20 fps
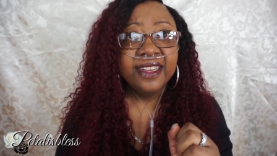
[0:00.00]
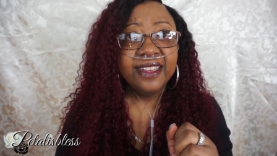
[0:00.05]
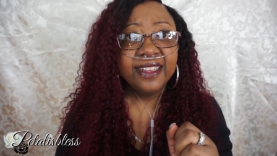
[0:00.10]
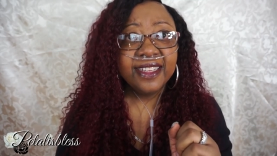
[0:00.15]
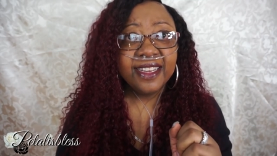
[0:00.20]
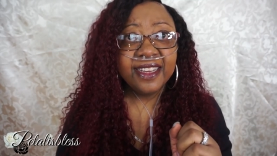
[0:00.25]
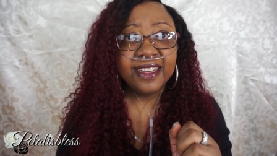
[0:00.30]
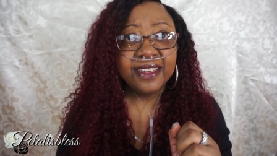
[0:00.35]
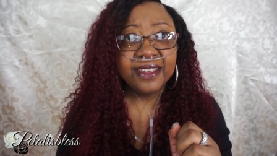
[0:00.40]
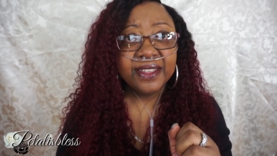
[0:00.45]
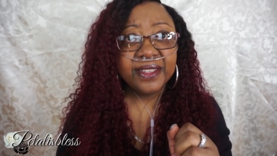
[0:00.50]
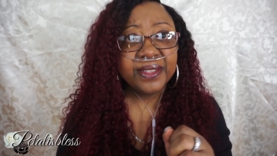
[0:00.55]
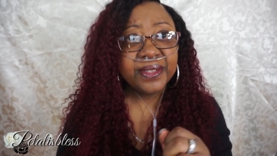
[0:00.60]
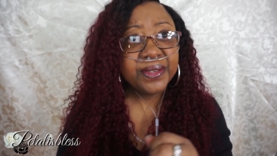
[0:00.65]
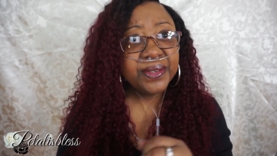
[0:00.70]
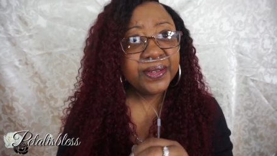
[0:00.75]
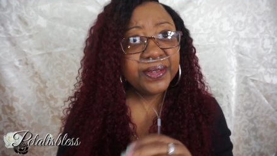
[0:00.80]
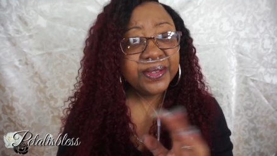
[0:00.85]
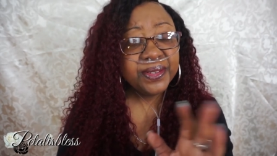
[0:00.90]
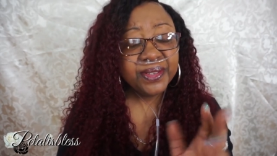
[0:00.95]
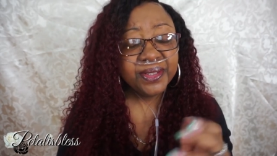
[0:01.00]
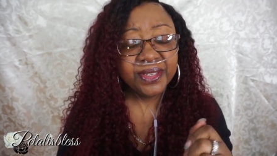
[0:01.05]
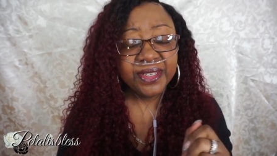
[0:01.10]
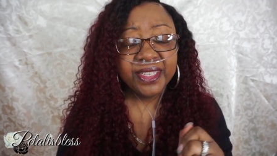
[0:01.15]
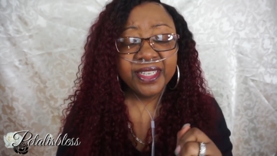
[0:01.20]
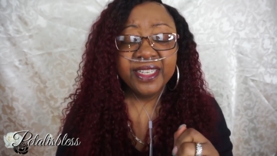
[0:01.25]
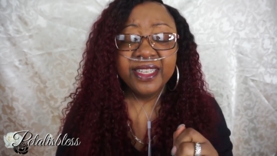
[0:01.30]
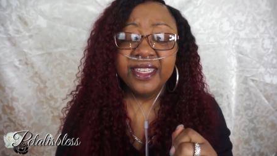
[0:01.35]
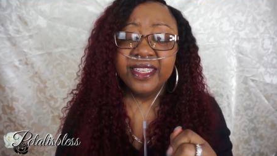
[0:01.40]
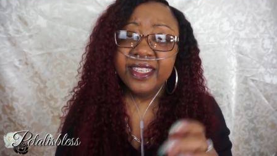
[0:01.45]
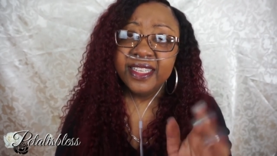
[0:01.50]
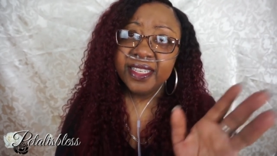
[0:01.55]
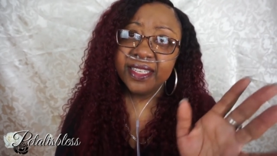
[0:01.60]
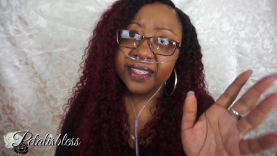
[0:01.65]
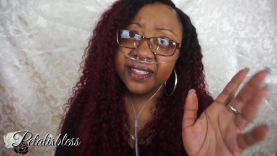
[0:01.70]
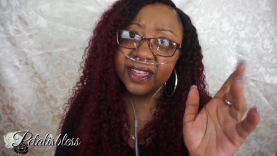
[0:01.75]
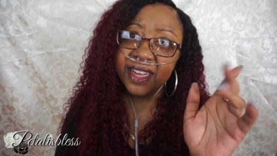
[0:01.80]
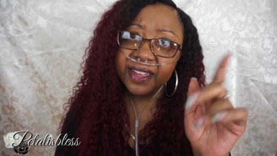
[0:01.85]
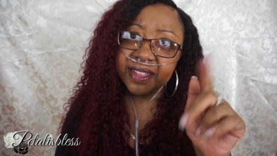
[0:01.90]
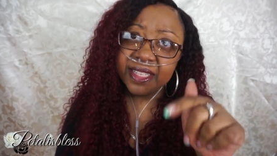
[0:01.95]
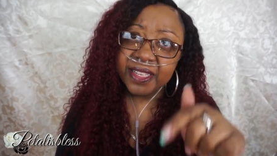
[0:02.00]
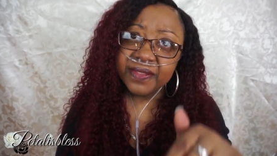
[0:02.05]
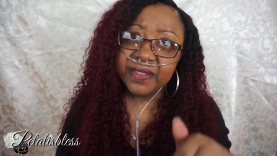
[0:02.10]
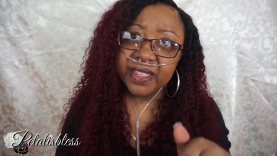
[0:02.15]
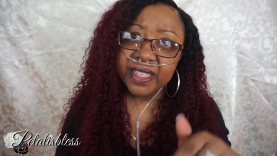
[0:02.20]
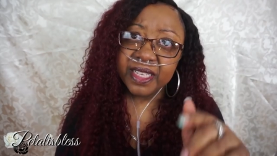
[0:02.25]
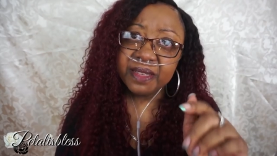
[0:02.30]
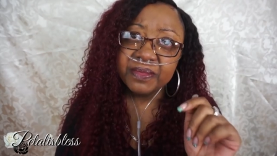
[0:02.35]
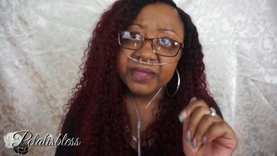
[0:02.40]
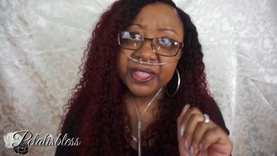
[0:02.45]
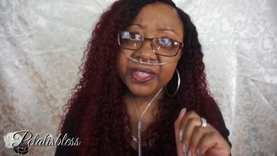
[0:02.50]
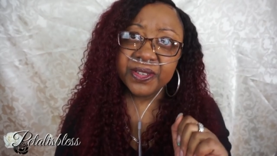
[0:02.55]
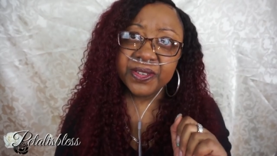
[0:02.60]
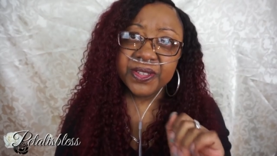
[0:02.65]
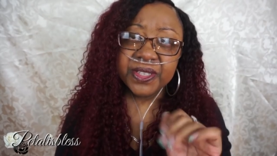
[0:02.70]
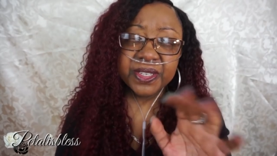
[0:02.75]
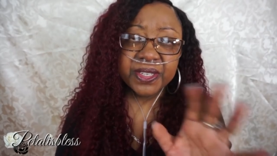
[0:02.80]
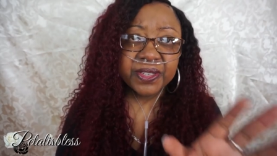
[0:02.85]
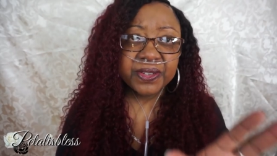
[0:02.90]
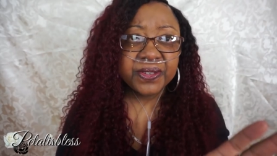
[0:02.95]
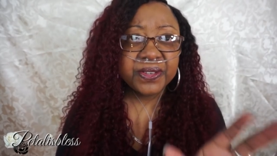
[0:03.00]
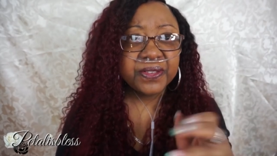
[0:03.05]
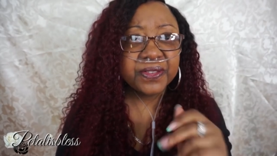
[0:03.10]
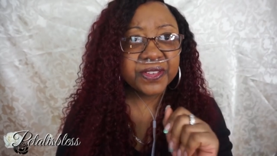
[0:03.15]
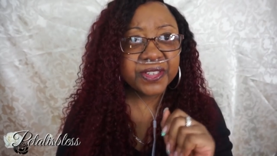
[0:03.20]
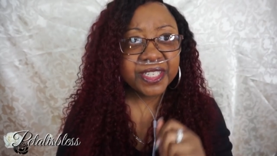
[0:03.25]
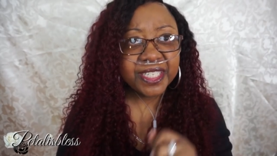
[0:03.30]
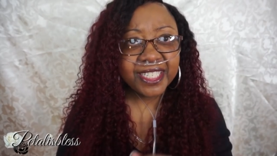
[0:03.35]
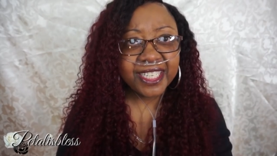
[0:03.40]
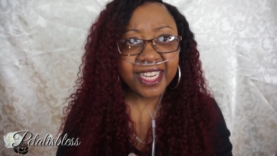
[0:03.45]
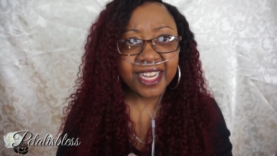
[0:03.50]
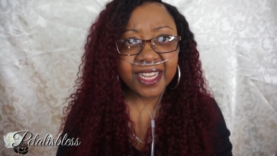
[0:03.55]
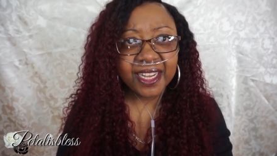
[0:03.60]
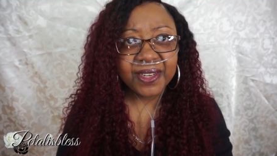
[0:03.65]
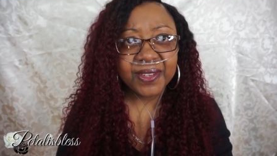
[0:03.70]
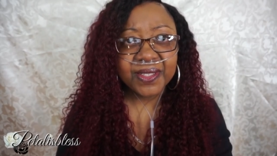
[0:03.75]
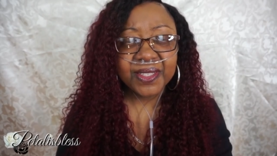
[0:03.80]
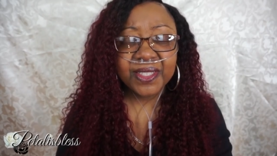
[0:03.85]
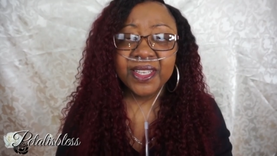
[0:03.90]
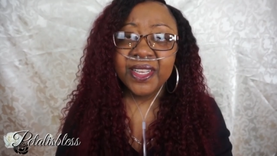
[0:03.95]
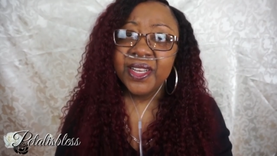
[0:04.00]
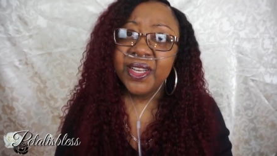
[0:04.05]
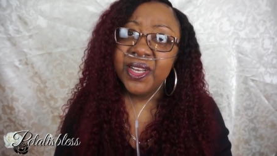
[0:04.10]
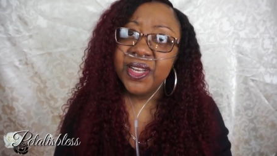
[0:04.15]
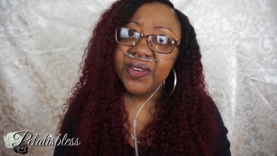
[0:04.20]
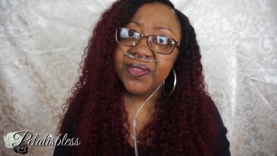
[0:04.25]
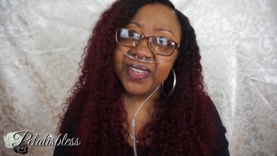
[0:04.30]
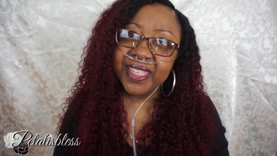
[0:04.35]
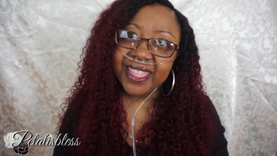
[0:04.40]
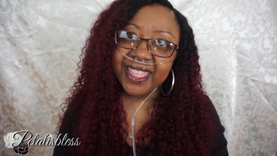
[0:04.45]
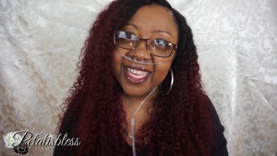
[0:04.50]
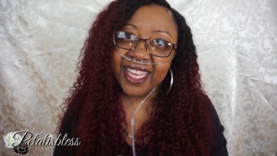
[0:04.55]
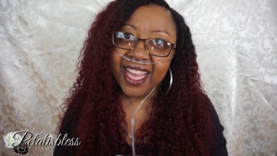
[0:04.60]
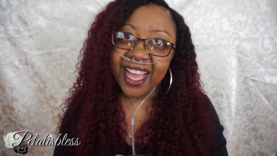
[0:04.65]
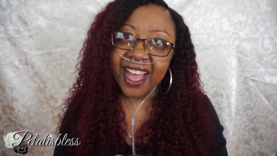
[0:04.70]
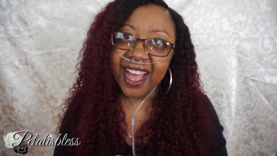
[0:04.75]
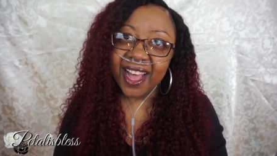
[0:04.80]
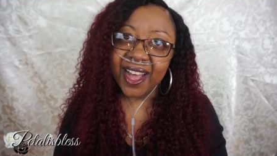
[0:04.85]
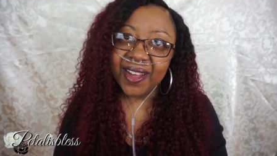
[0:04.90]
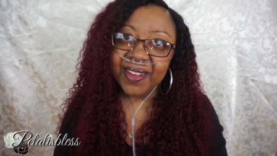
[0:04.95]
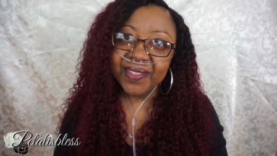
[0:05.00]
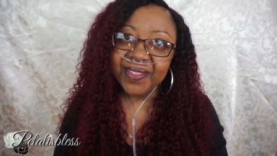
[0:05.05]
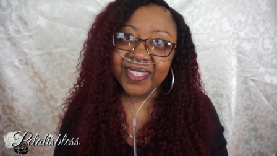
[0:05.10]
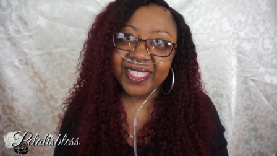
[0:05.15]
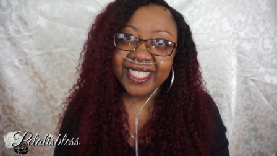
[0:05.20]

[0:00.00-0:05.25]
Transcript: Yeah, so you can, I'll leave the link below. You can go over and check out what they have.